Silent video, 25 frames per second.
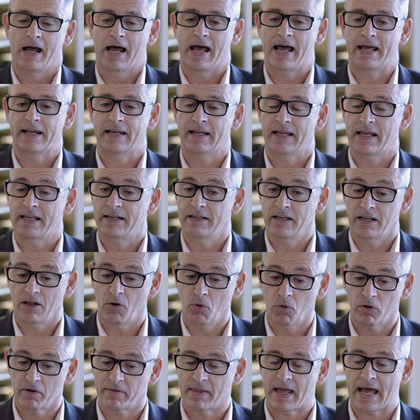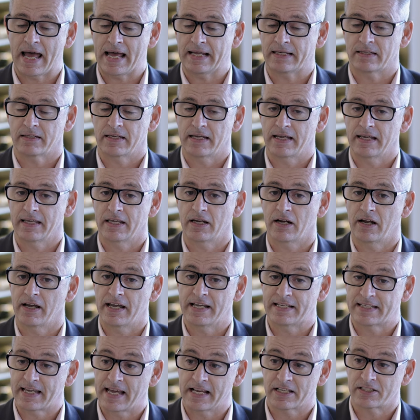And then all of that,
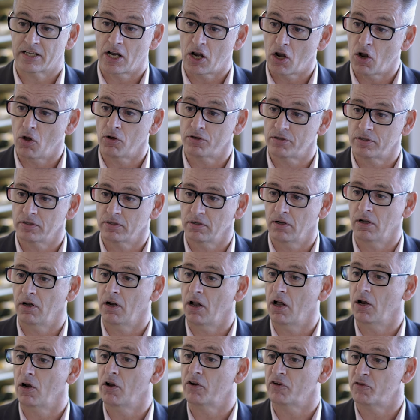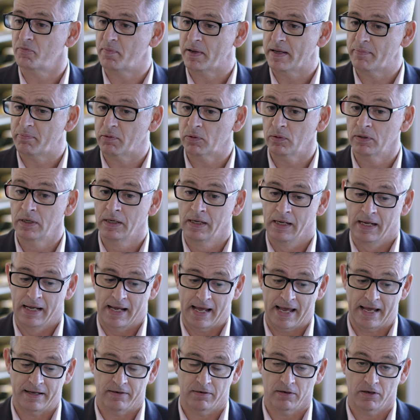it takes a lot of people.
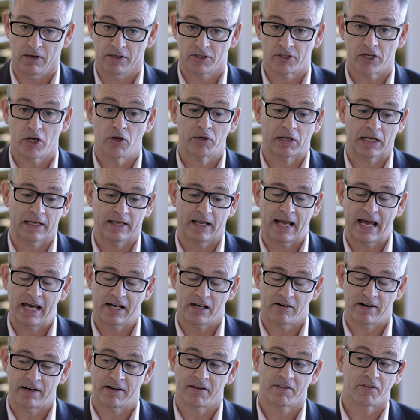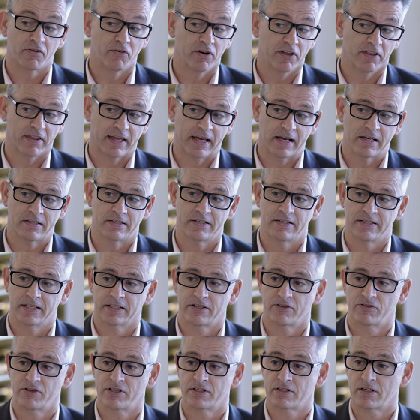And totally, I had around
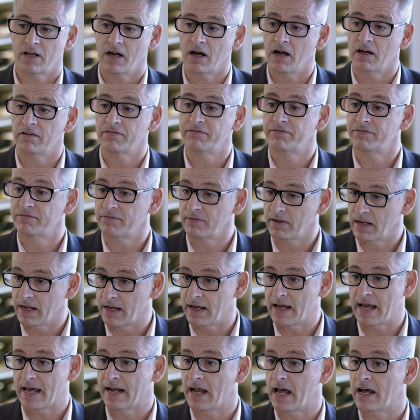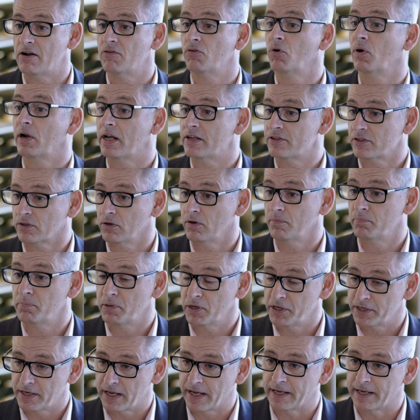3,600 staff at Royal Ascot per